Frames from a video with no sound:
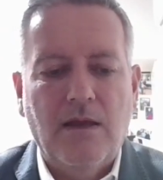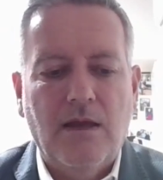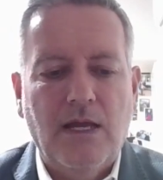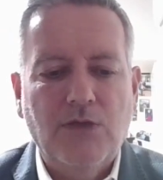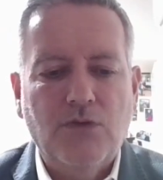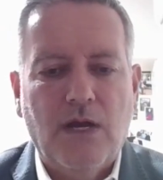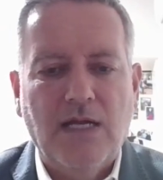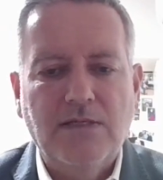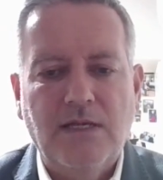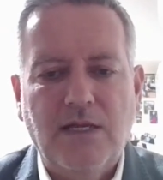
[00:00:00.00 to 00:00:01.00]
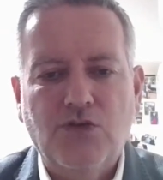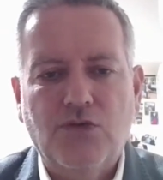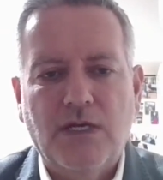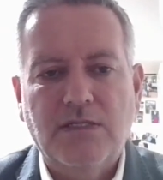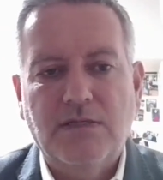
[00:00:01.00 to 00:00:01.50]
Israel has an
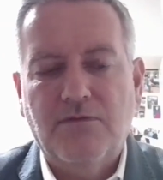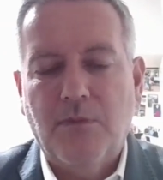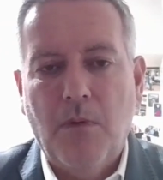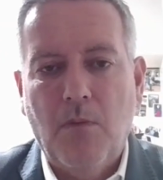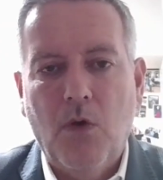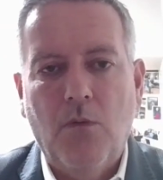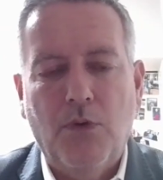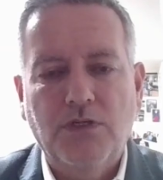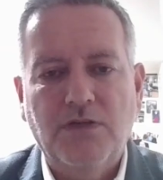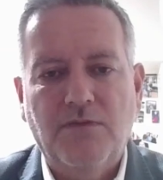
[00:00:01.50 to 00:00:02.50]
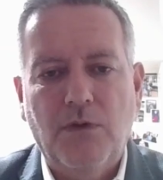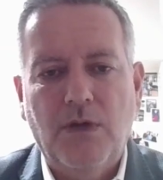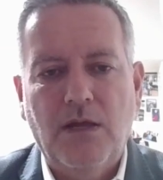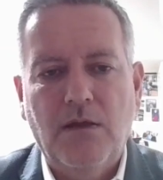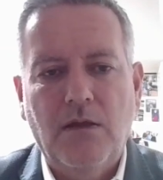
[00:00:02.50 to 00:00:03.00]
interest from a moral point of view
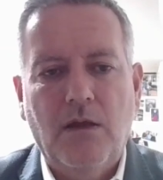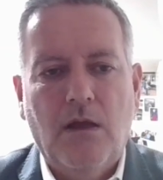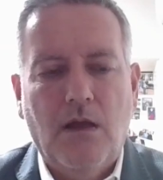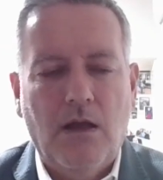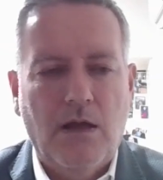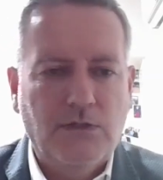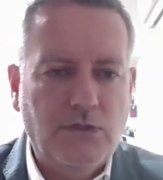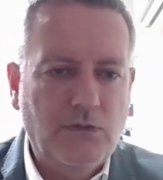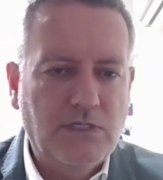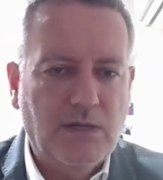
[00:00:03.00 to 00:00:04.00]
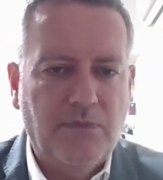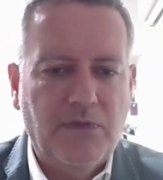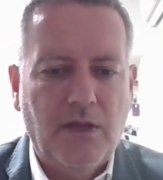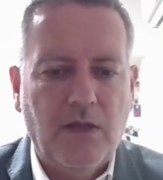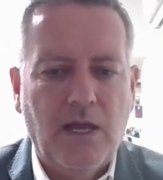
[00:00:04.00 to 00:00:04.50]
here to do something.